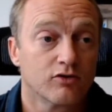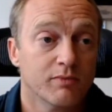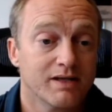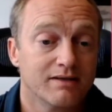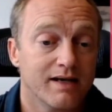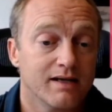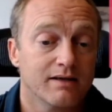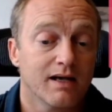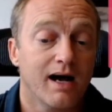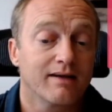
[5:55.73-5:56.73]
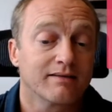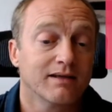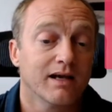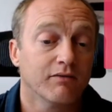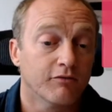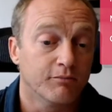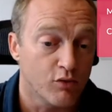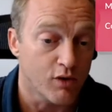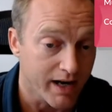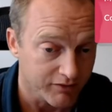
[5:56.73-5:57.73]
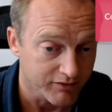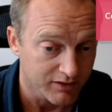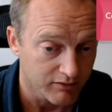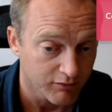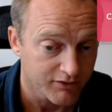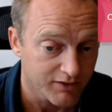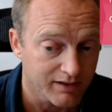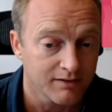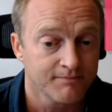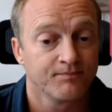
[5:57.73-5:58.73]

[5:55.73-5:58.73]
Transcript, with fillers: to maintain the highest level of privacy on one side